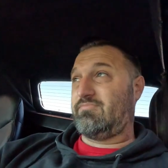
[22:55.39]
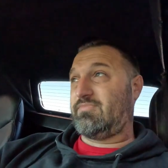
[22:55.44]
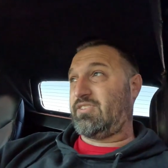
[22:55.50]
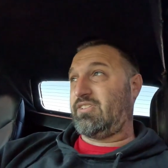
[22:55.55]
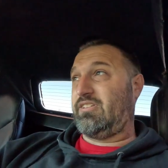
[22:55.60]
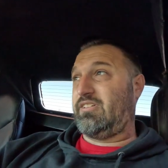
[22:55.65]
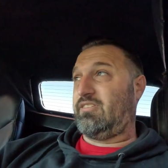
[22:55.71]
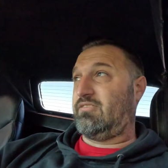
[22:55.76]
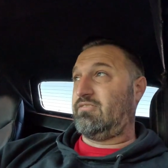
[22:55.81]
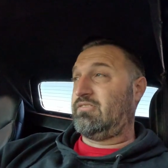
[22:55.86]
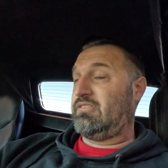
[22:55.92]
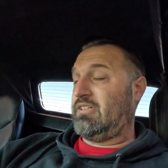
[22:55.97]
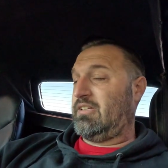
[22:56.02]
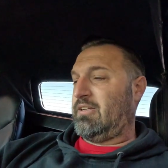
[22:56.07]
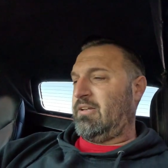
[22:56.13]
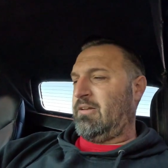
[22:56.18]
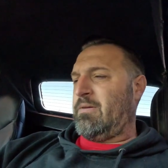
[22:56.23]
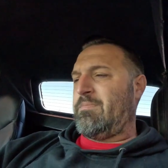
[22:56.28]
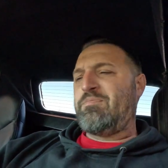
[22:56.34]
So
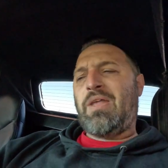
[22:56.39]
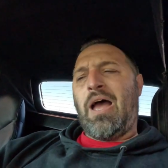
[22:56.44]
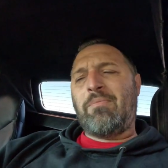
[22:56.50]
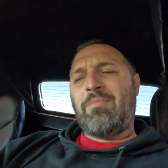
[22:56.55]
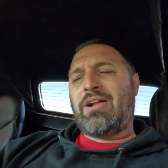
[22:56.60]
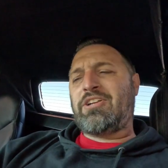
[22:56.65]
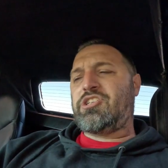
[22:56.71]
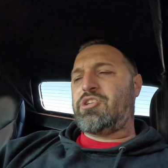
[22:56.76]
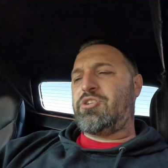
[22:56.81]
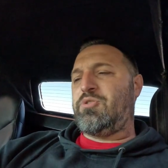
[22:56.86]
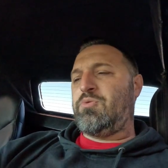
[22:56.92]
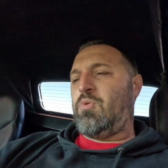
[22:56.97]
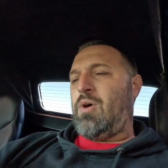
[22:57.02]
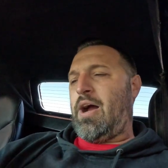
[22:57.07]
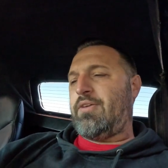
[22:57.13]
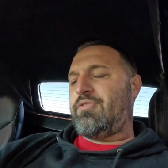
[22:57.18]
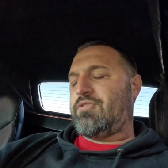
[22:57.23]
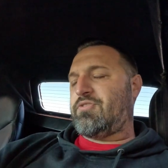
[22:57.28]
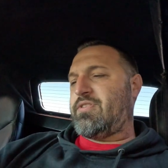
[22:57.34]
I'm not sure
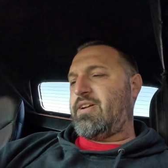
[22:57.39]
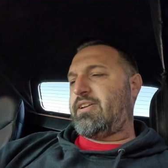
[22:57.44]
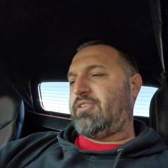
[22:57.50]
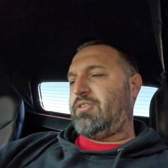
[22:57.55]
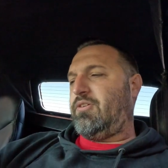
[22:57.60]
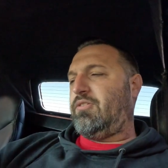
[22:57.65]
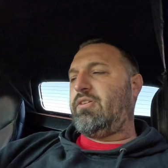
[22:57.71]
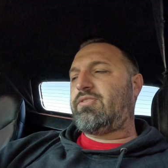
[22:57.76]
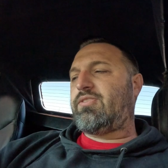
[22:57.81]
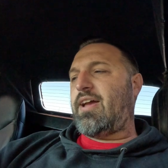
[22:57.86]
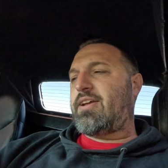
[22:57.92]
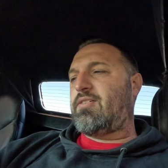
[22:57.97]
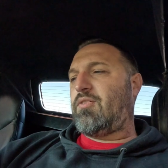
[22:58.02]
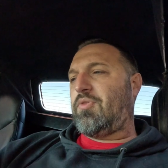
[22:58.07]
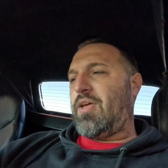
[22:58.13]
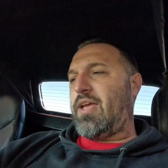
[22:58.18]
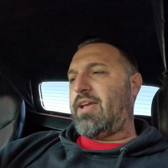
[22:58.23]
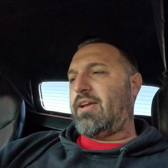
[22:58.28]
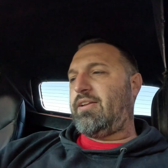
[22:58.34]
why there's not a duty
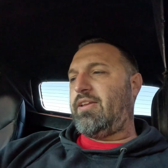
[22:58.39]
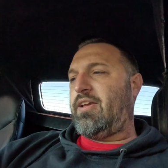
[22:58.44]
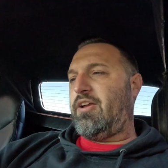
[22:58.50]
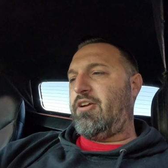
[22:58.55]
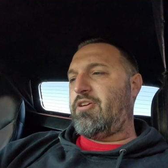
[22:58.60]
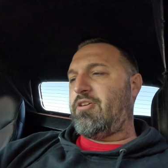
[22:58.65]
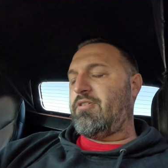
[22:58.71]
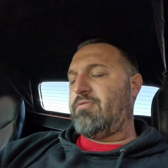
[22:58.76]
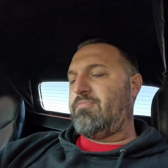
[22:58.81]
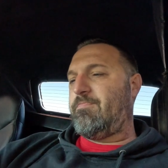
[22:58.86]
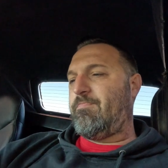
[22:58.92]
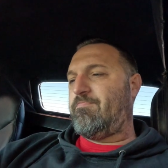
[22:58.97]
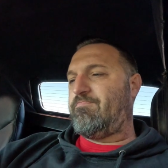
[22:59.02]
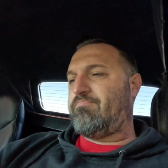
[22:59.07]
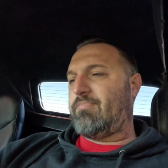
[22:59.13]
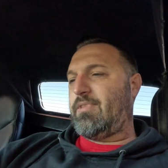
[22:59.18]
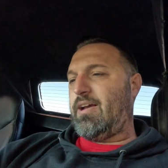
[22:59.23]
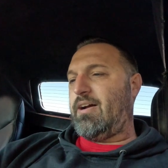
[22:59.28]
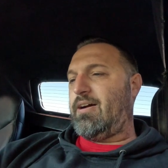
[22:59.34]
cycle thing in here.
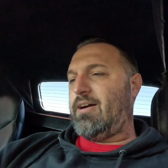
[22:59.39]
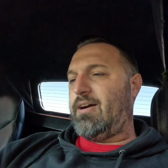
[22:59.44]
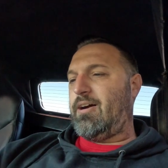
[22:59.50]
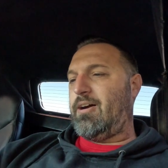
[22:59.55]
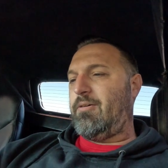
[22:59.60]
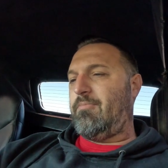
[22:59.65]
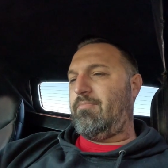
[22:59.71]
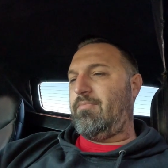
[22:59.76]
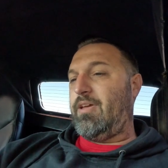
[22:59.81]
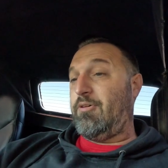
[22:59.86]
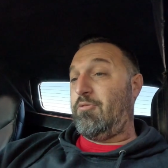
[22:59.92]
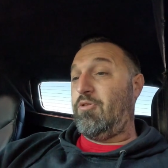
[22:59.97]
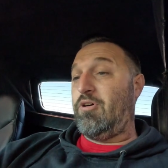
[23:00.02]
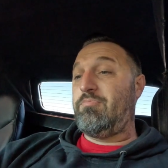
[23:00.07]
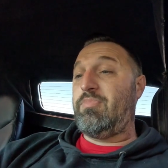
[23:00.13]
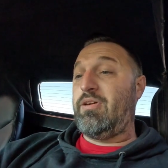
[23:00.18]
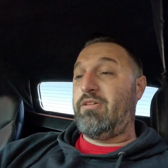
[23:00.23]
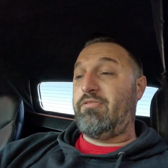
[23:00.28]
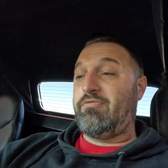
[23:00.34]
It
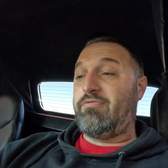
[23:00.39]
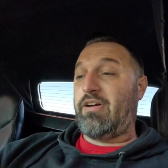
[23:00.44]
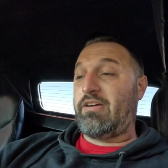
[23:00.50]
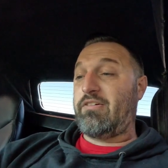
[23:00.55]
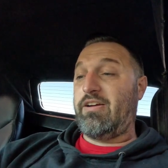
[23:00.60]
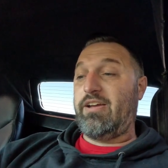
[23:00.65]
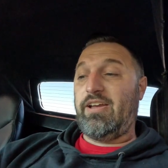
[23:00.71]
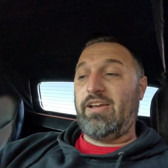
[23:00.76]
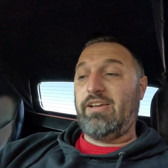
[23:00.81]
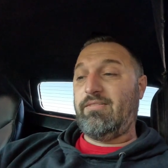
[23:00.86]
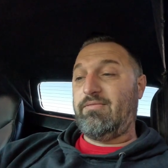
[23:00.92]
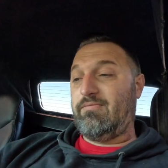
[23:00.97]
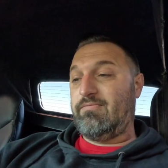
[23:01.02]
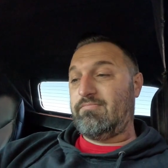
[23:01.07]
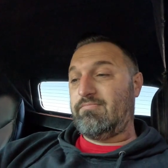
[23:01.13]
would be very